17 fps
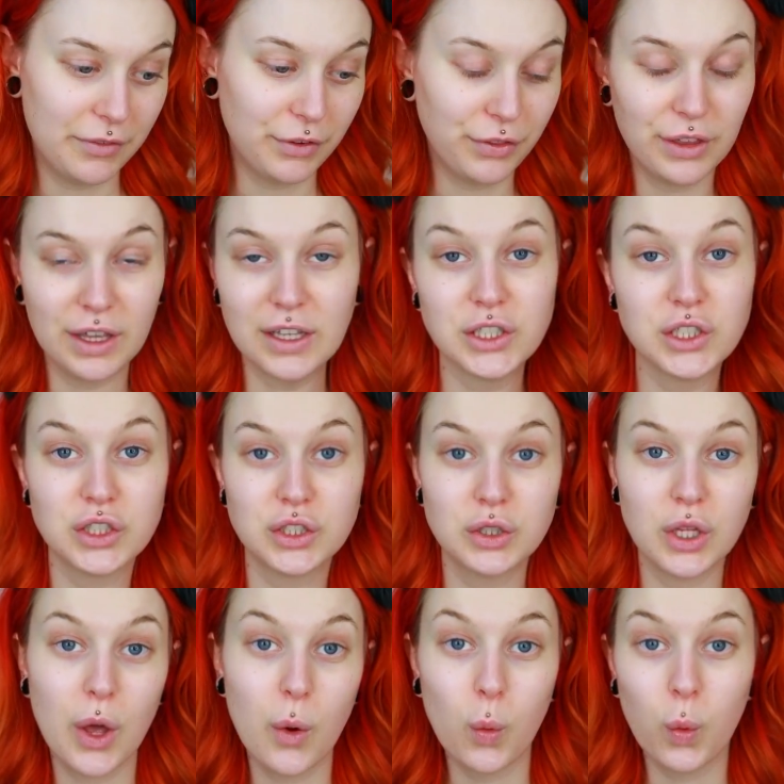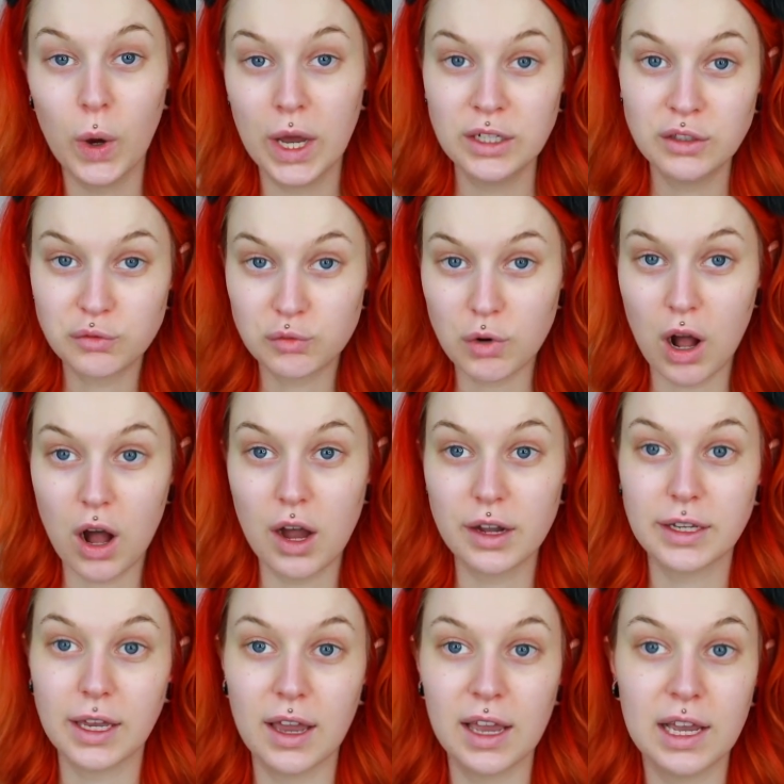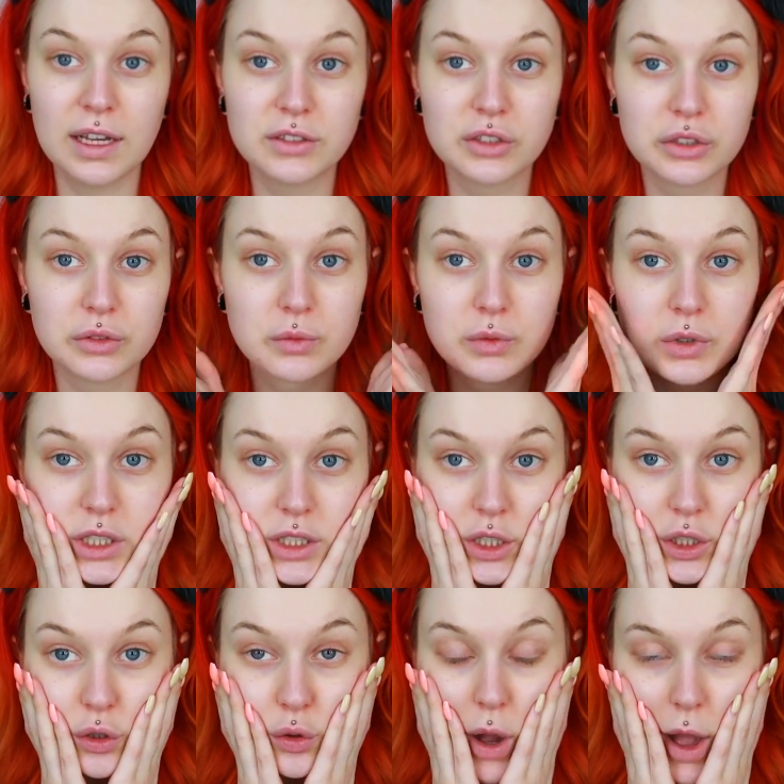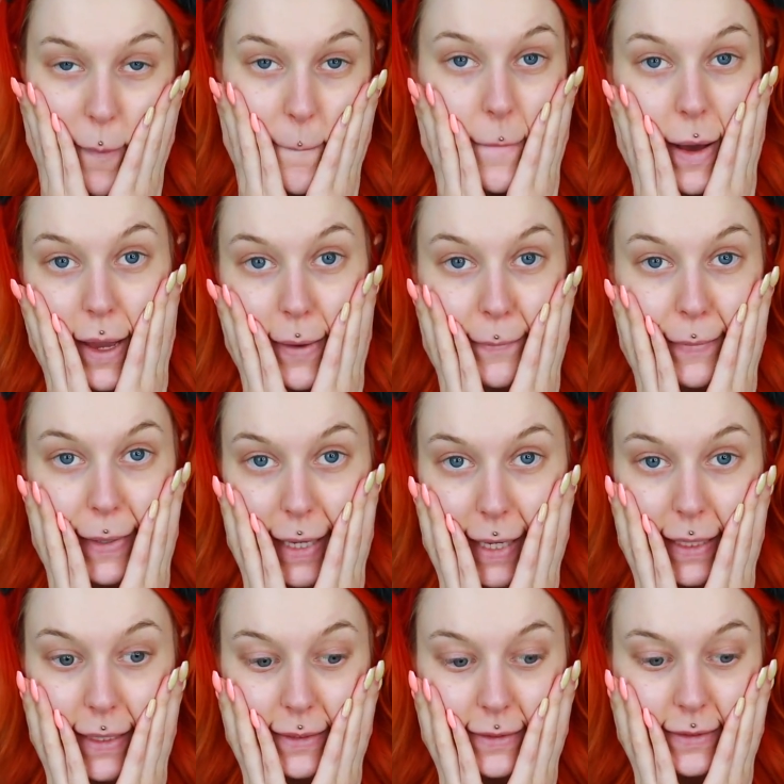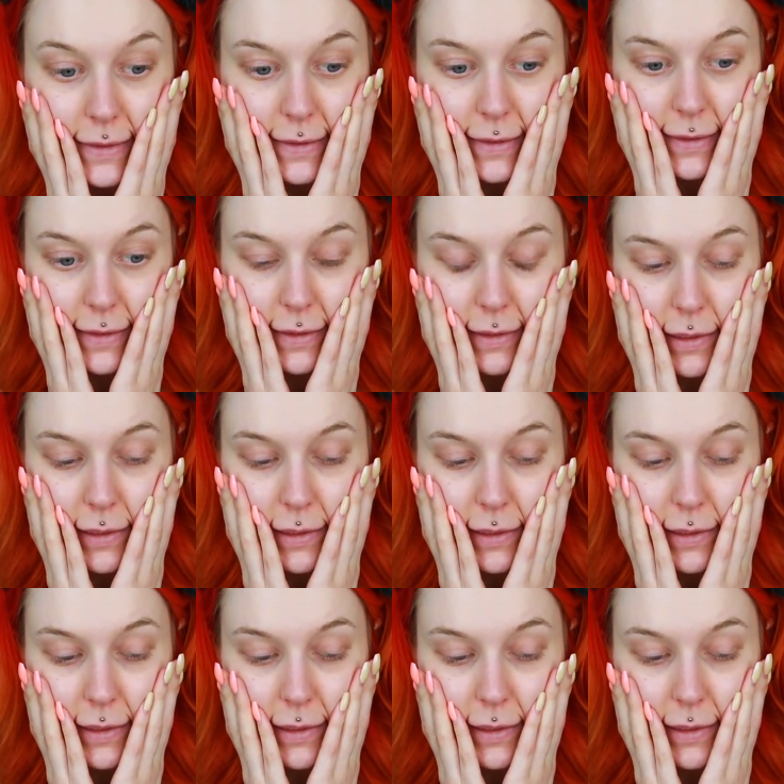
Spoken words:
everything just went wrong. I had to redo my base.